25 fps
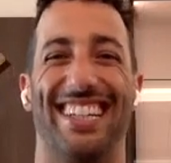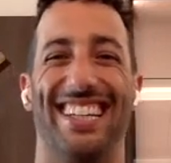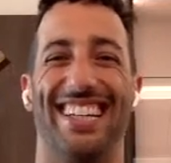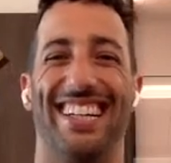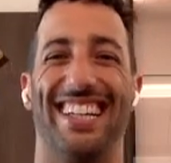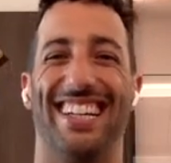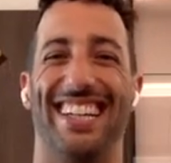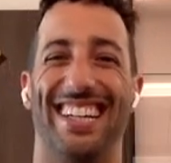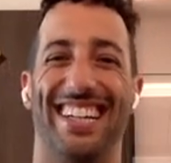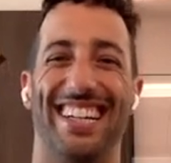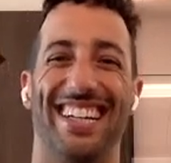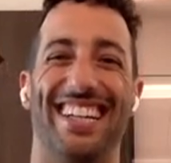
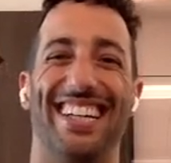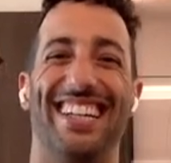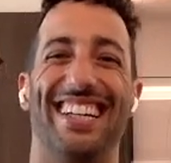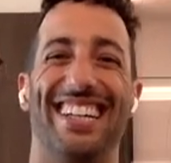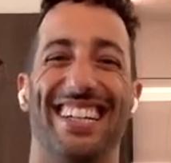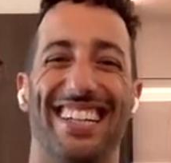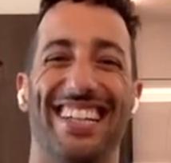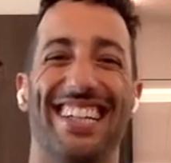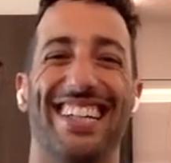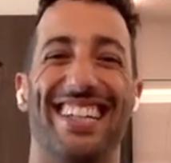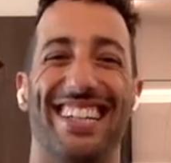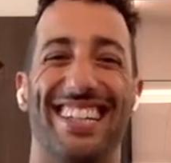
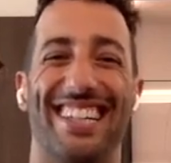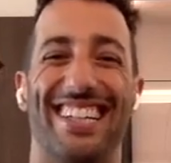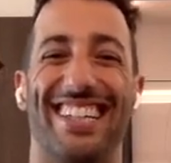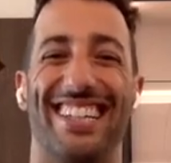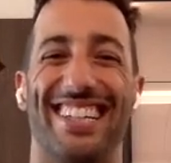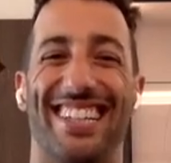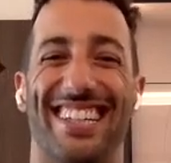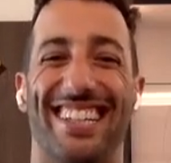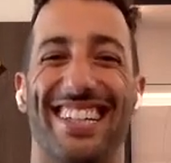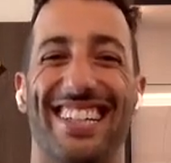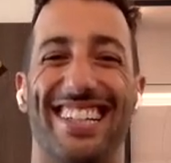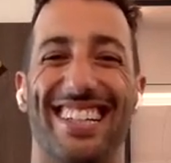
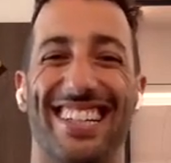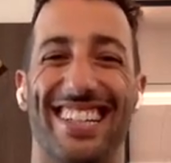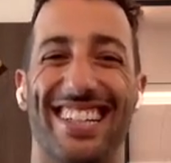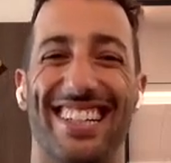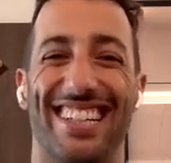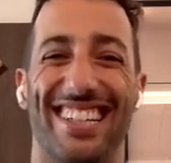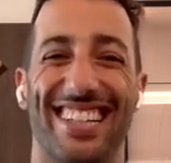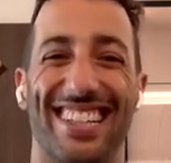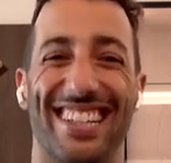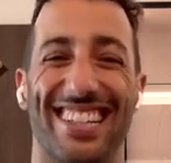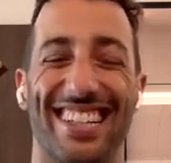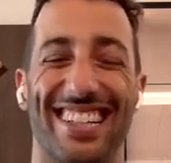
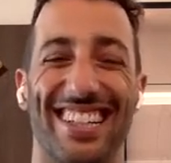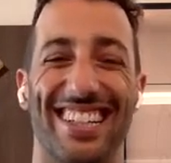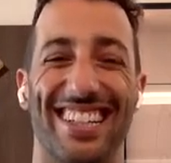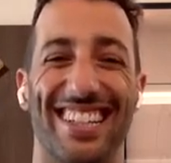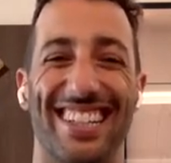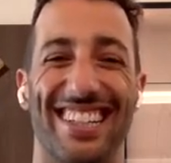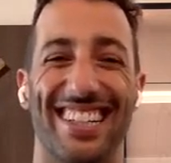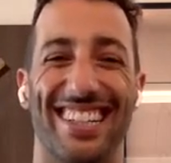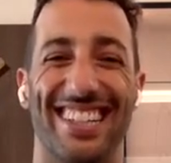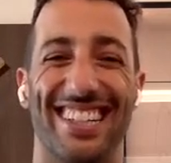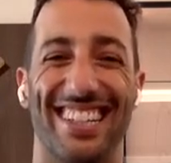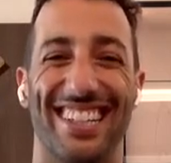
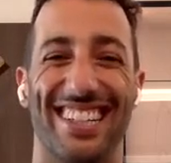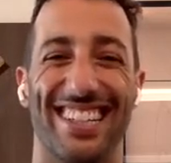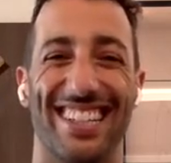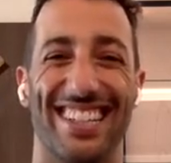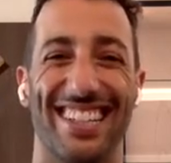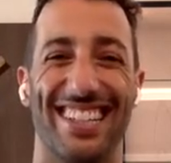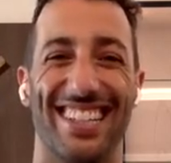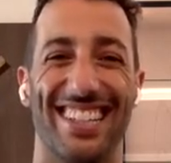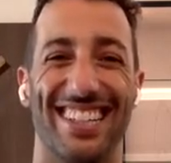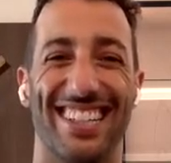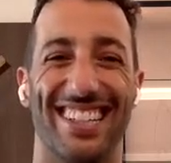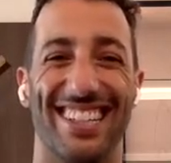
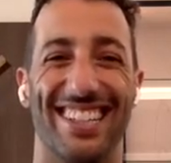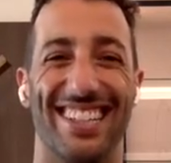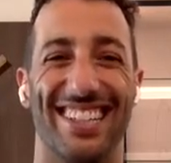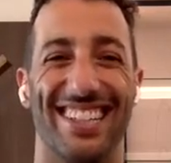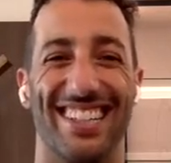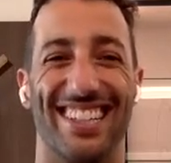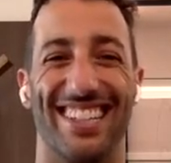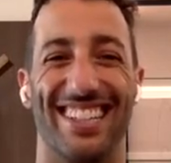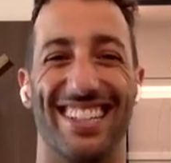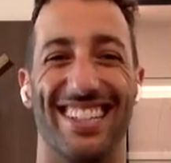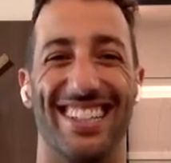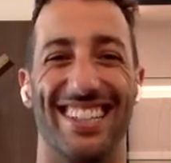
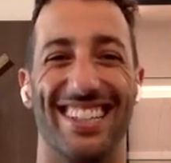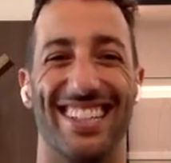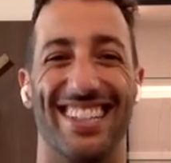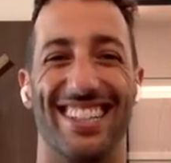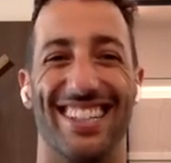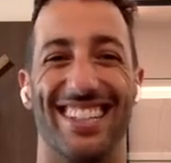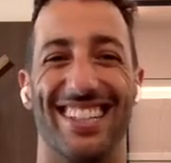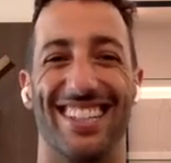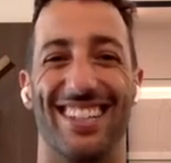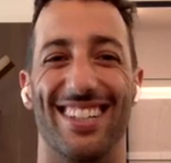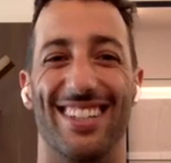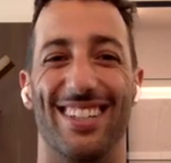
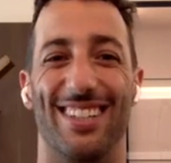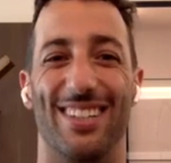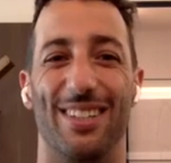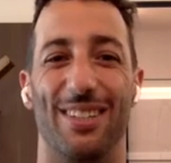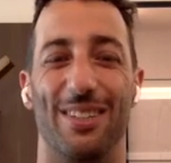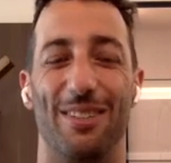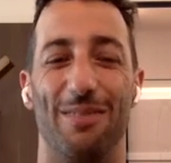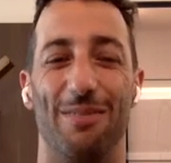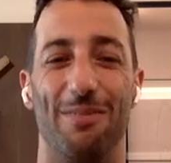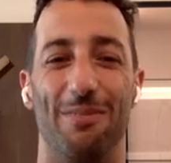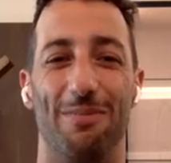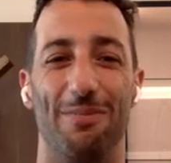
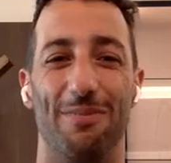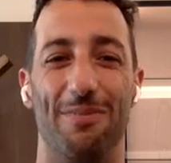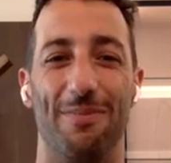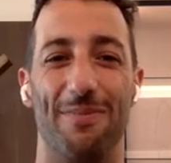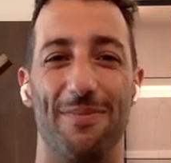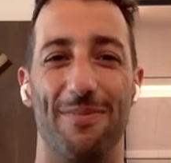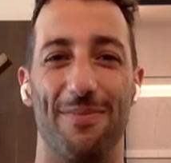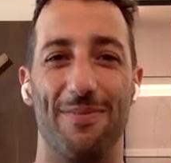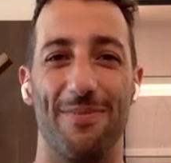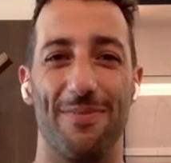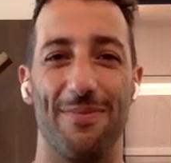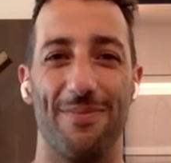
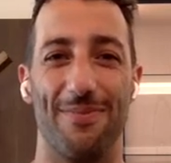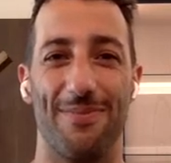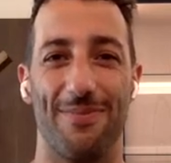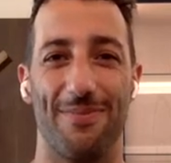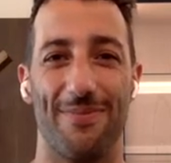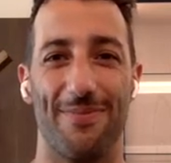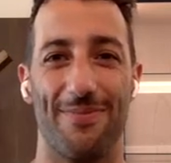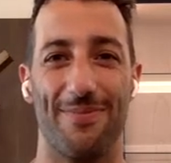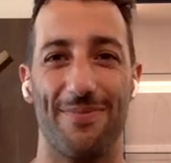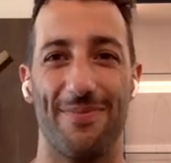The person shown says nothing.